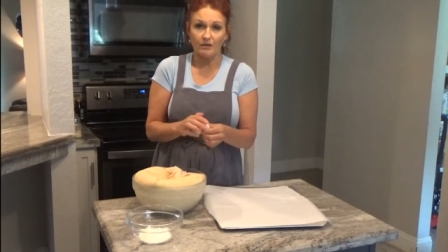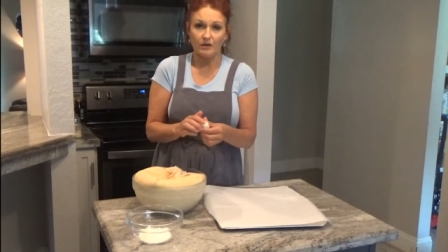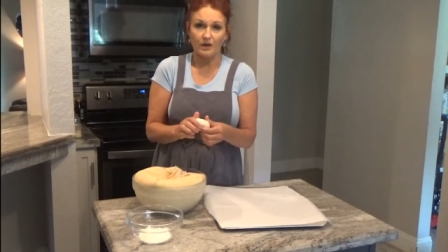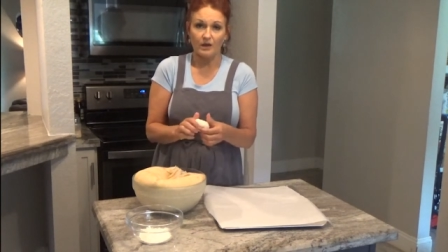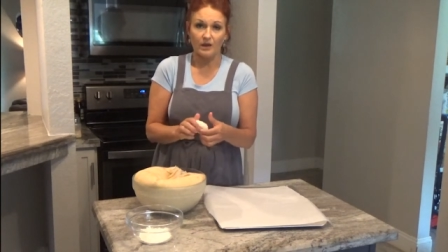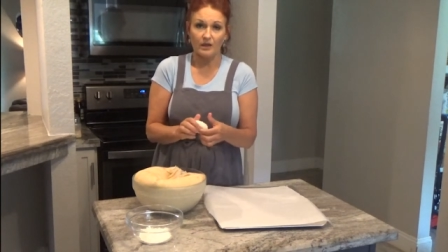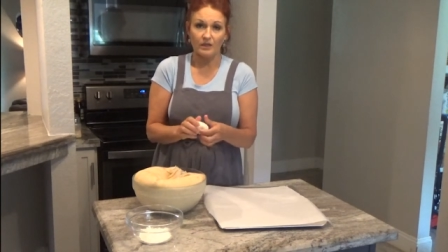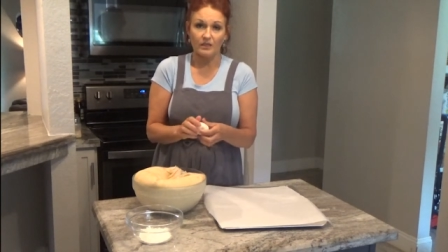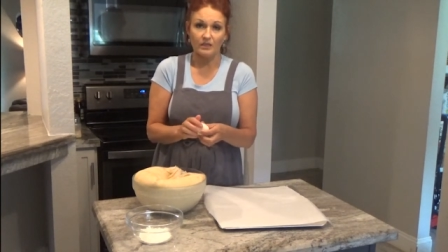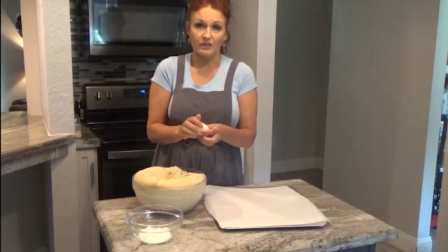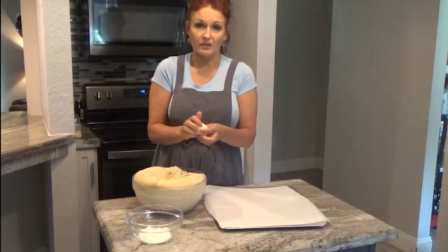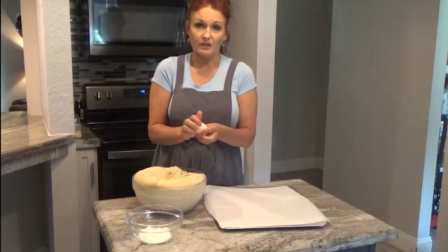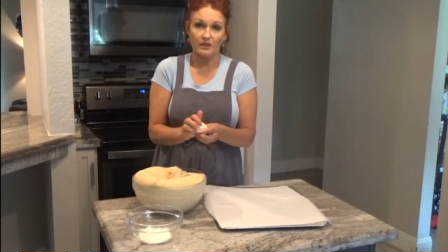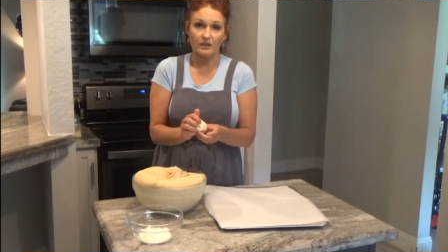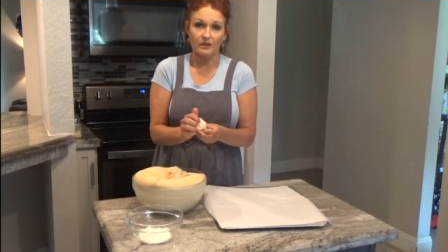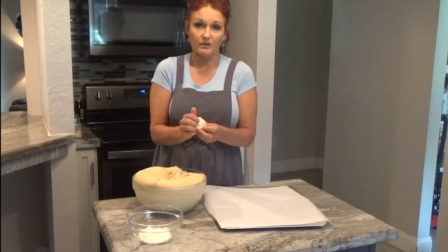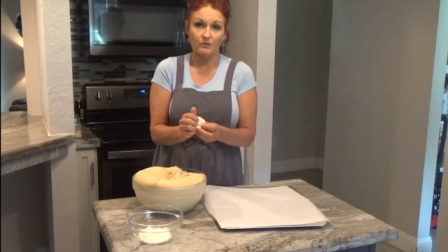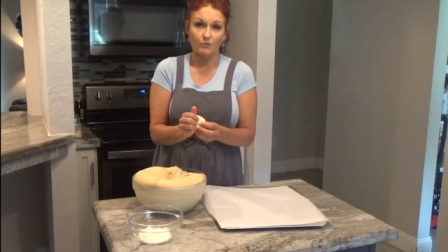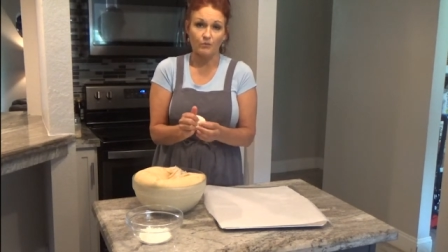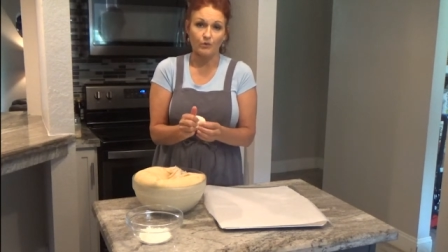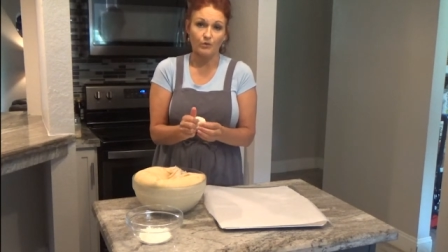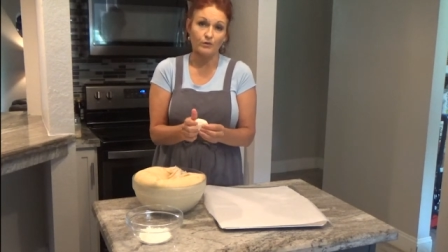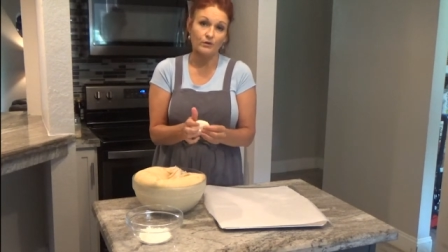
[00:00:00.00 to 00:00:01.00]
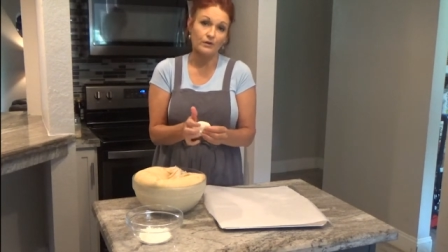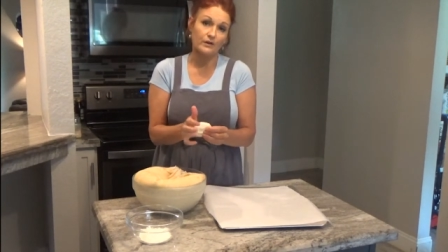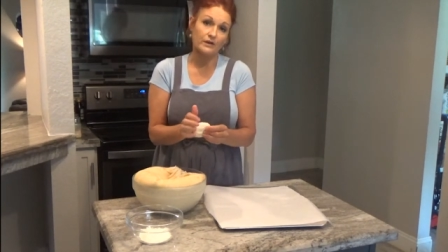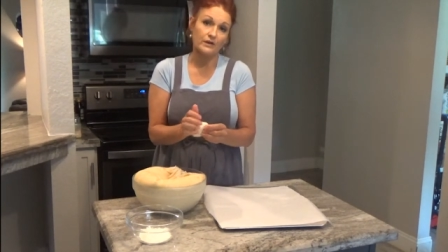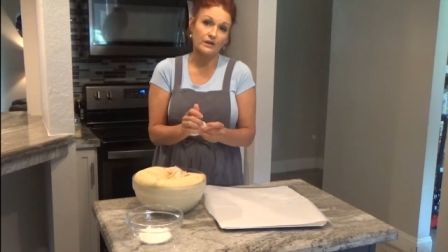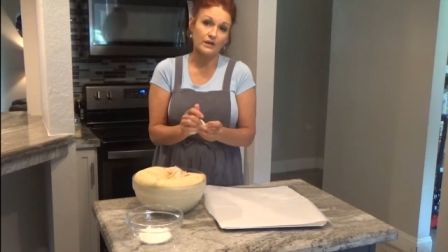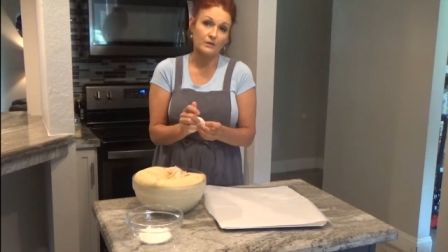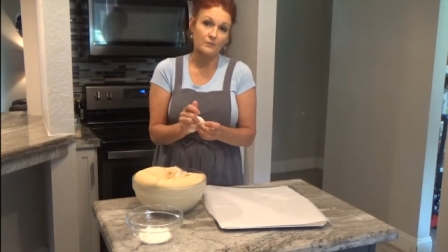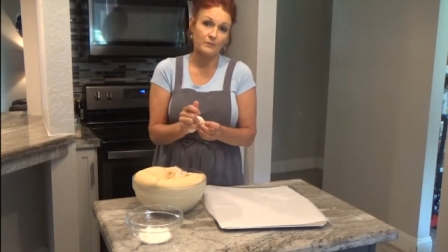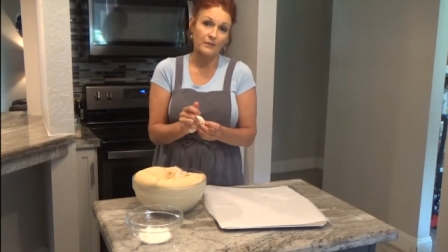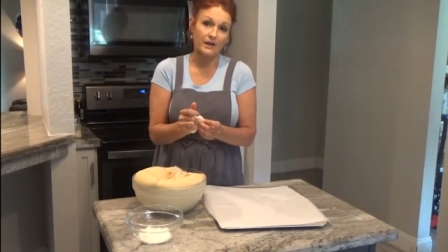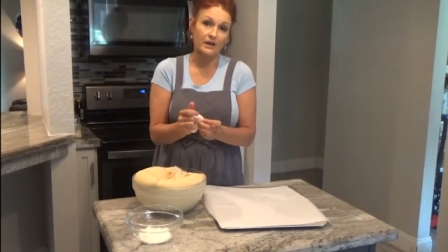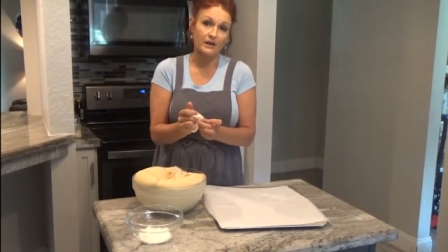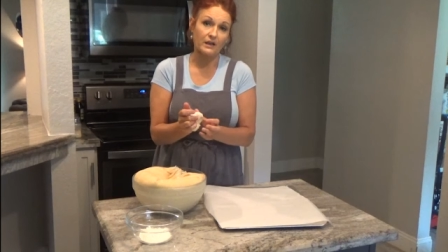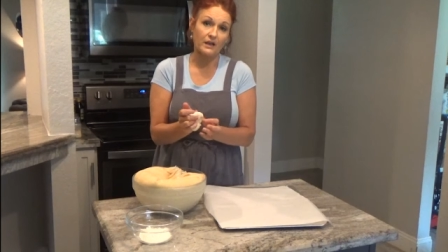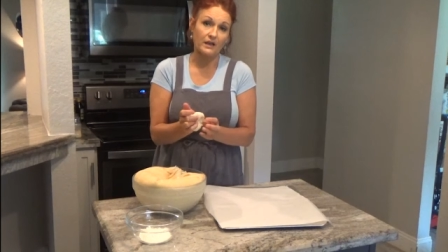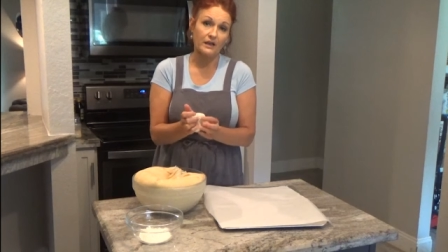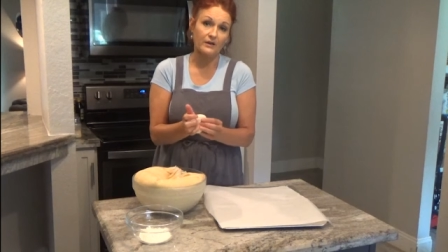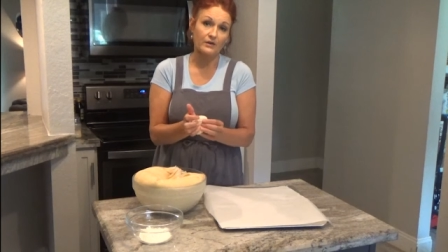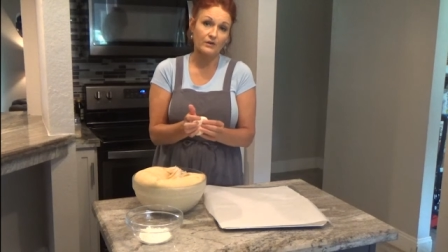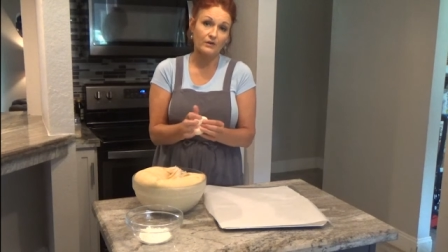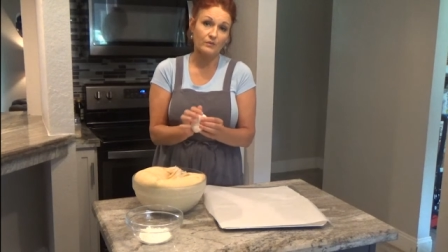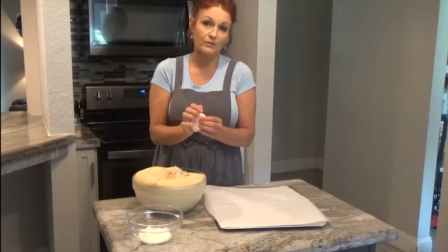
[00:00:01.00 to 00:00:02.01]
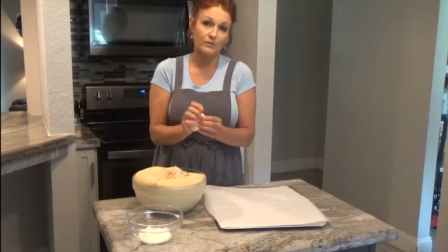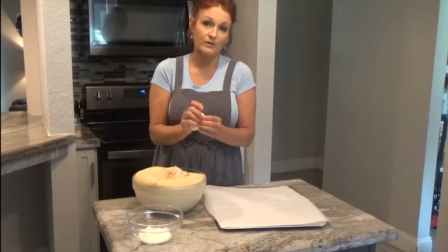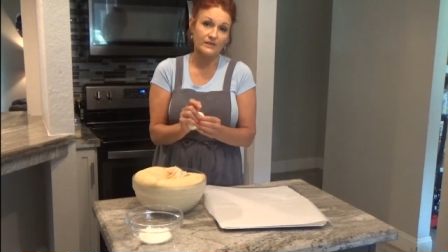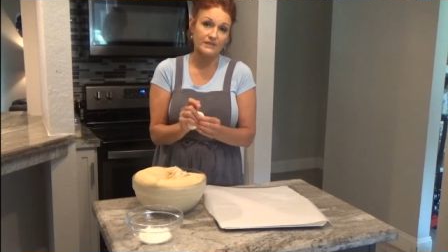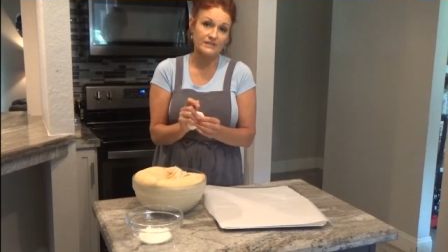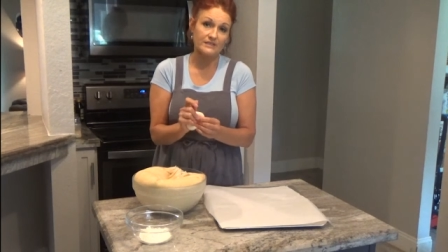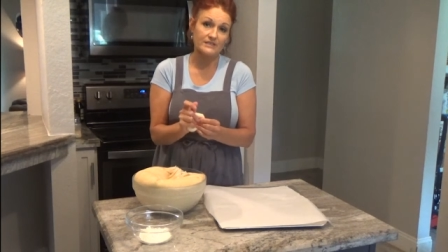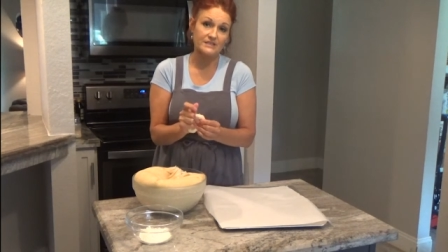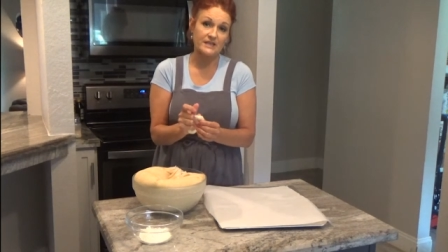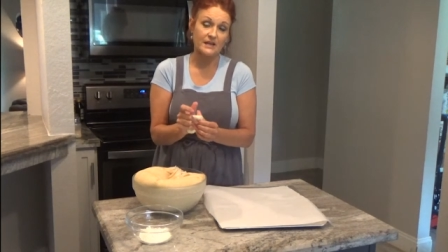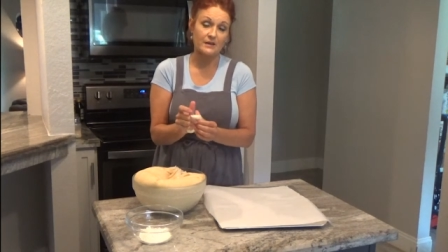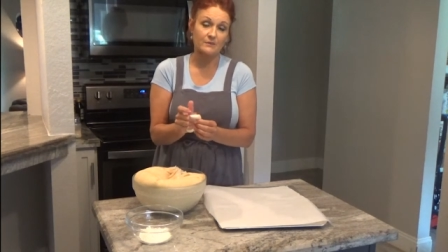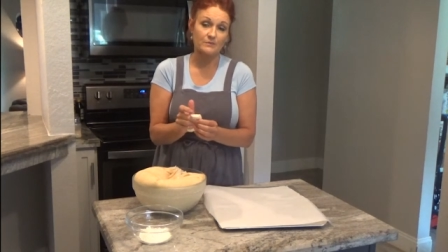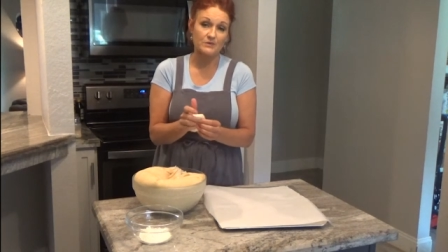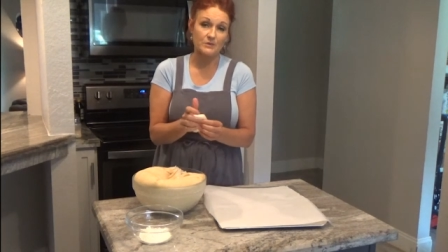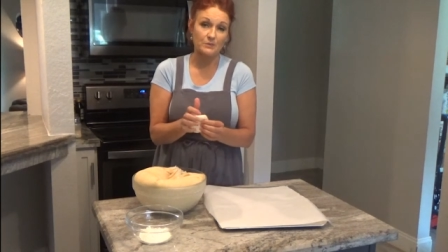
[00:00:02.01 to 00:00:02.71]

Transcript: and then we're going to come back later when it's time to